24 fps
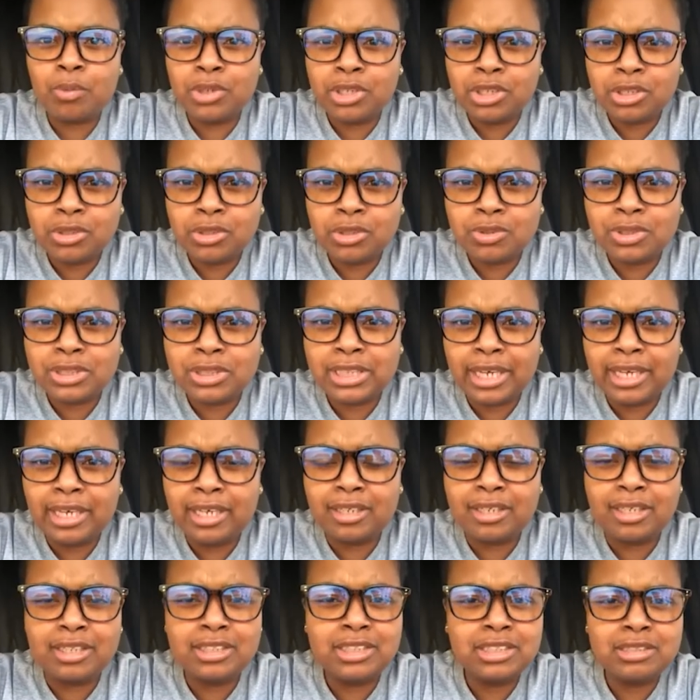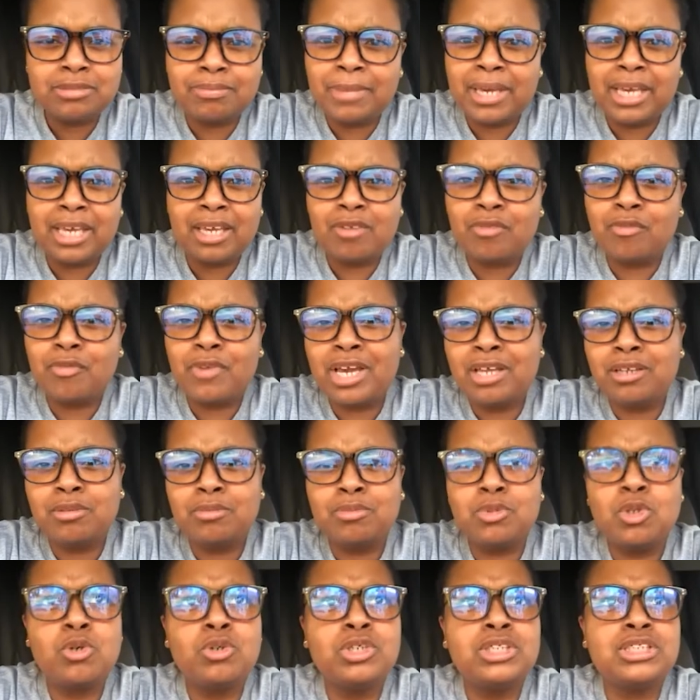What are you saying? They're just making
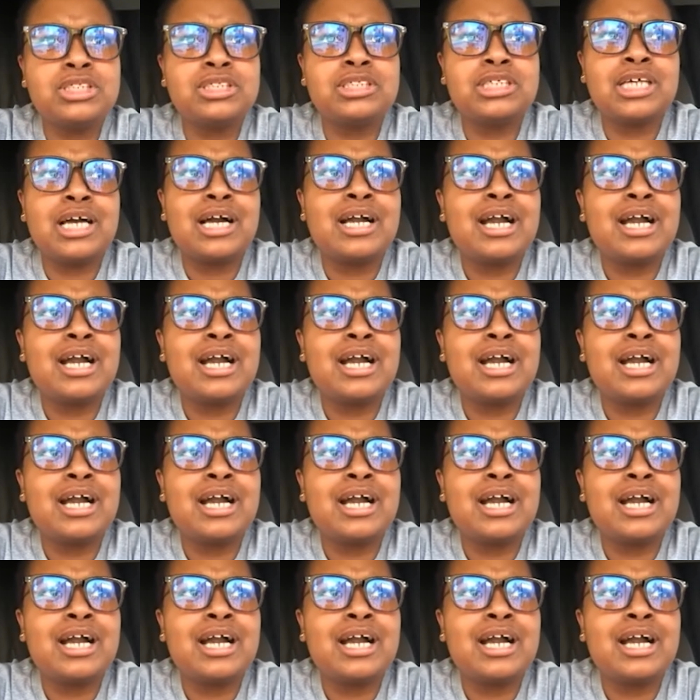random noises.